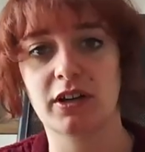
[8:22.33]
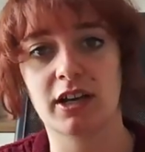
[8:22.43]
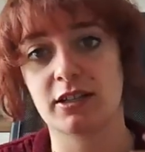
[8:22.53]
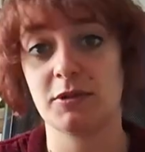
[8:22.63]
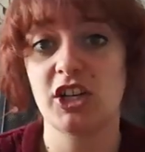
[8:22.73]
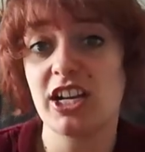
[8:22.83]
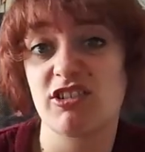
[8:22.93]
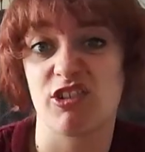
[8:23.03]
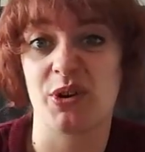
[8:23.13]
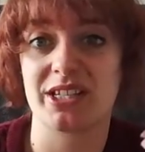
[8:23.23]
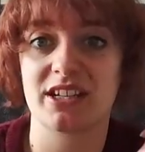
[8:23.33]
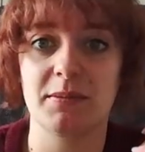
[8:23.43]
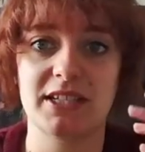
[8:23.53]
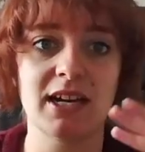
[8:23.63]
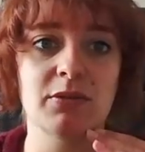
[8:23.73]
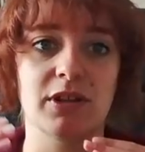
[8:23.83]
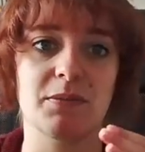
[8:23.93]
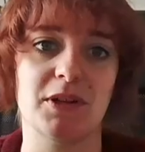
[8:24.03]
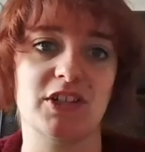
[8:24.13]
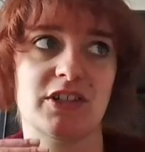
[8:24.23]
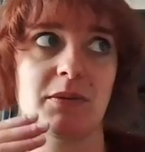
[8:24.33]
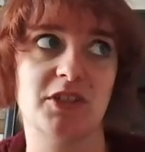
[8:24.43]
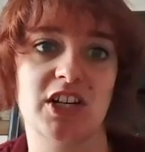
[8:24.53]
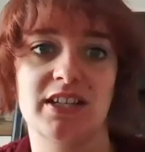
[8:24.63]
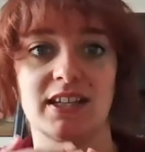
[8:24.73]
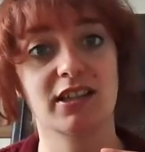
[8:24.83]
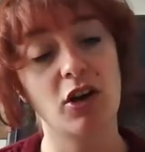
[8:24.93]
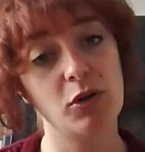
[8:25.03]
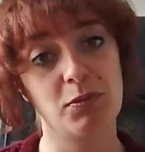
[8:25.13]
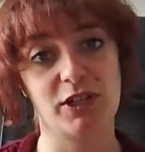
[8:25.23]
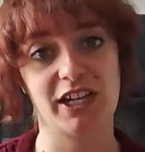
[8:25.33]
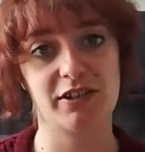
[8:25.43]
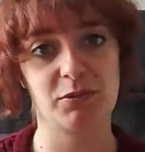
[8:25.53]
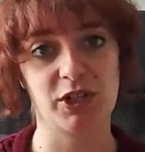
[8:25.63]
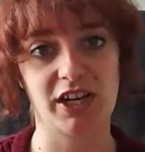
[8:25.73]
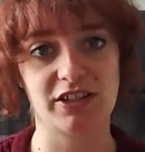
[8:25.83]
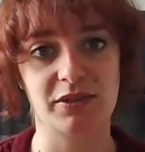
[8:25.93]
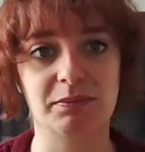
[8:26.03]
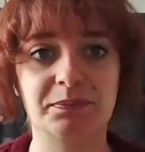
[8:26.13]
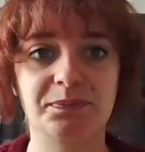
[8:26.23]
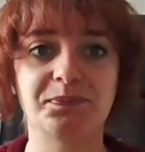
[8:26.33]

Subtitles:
customer change requests can be dealt with by just updating the gold projection.